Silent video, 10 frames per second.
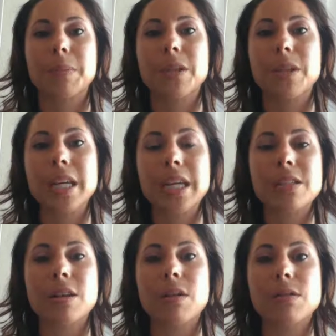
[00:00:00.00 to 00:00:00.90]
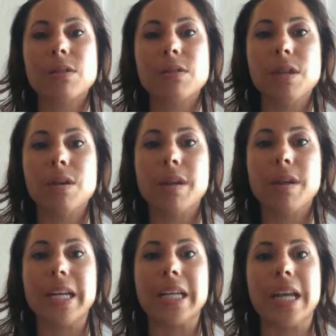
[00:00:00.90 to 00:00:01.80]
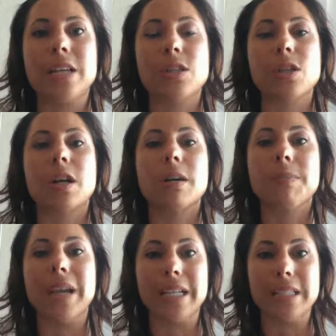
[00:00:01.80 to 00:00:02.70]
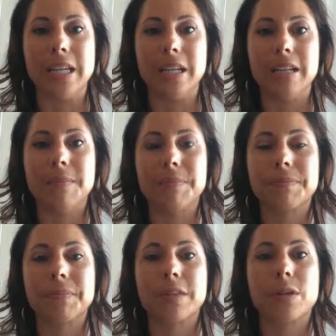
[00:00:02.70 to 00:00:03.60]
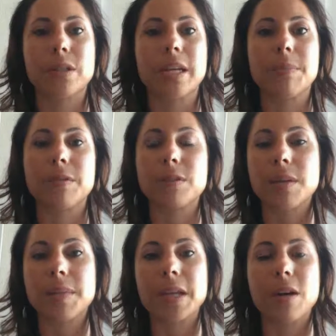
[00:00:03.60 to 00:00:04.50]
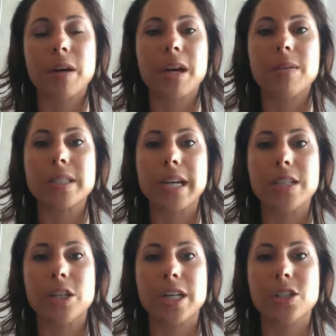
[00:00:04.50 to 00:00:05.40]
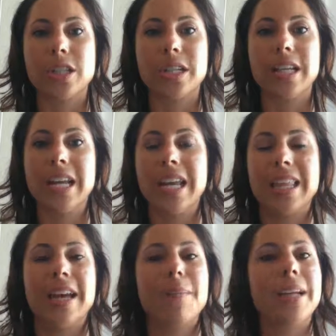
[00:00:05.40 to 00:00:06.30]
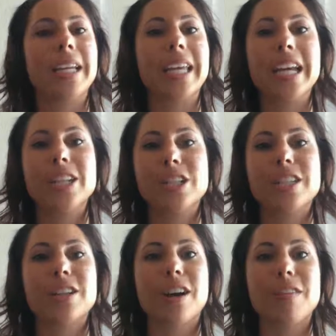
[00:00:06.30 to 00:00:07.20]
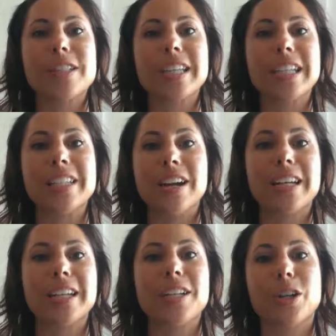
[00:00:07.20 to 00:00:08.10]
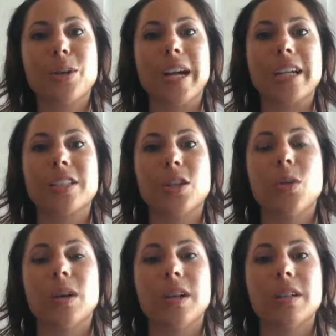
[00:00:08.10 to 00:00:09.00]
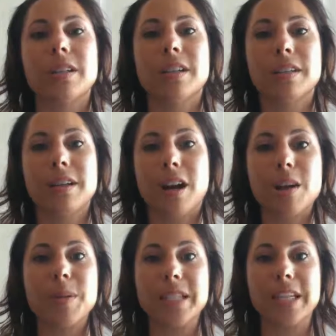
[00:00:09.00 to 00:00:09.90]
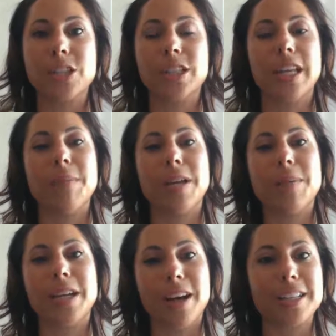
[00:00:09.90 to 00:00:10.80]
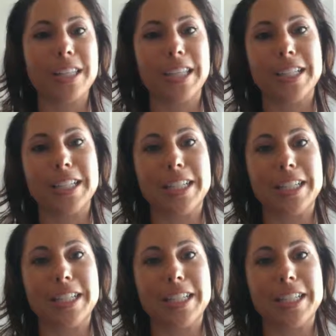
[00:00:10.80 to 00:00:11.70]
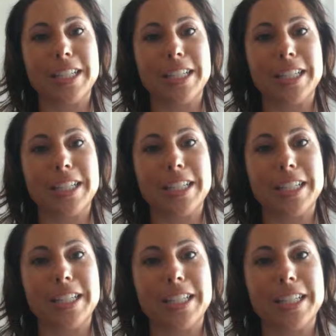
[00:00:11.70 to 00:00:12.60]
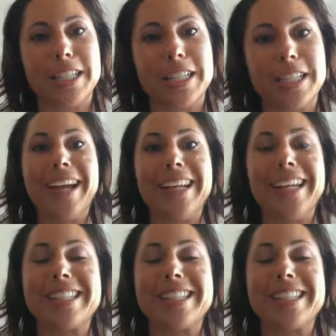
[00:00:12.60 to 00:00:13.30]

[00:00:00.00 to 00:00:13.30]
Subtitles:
But the thing is, also know that medications are a Band-Aid. For example, there's something going on with digestion. That medication is obviously not going to correct your carb addiction that may be causing the digestive issues, right?